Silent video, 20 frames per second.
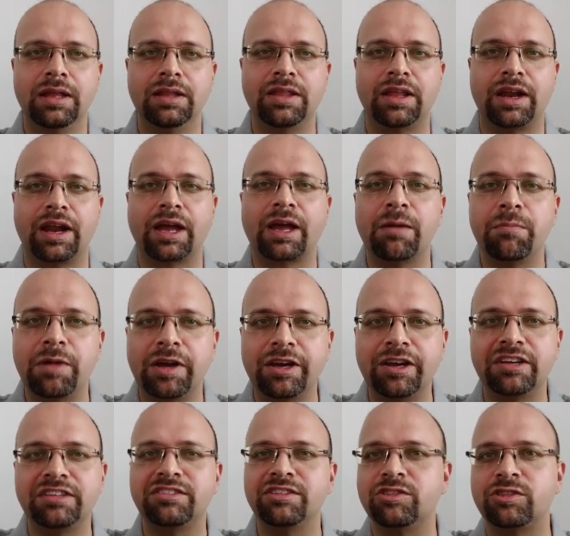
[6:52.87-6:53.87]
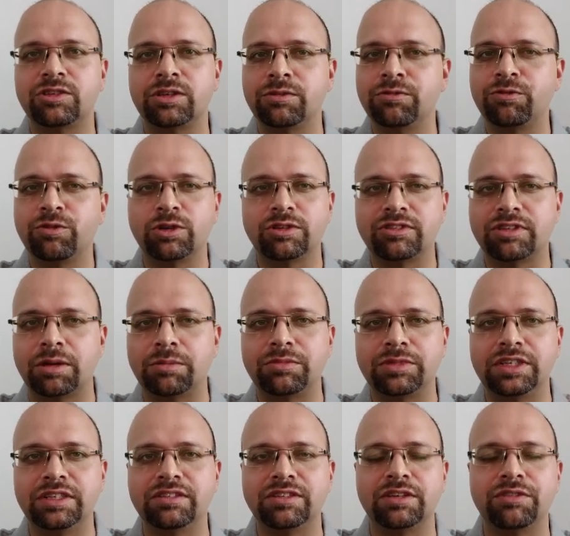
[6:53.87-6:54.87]
the recommended system, for some
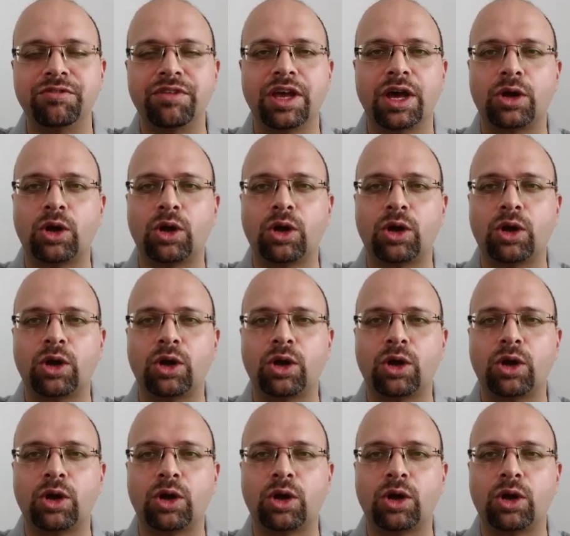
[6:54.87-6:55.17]
reason we